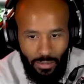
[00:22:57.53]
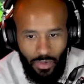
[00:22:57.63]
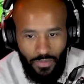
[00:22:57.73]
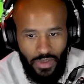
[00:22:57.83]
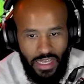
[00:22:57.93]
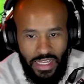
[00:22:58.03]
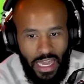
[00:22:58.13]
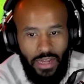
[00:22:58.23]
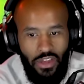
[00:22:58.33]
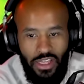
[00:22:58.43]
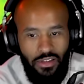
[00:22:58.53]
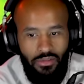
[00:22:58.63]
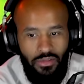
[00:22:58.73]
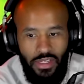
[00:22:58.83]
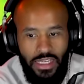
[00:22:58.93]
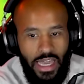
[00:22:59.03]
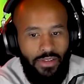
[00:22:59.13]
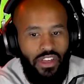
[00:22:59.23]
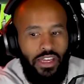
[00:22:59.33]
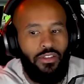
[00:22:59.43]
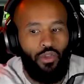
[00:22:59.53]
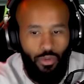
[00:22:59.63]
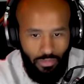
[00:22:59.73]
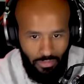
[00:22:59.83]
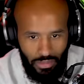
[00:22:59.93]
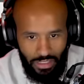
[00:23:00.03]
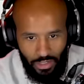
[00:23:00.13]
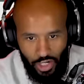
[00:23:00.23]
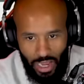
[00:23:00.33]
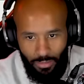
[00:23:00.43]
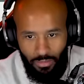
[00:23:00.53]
with, he can't even get to him to get the jab.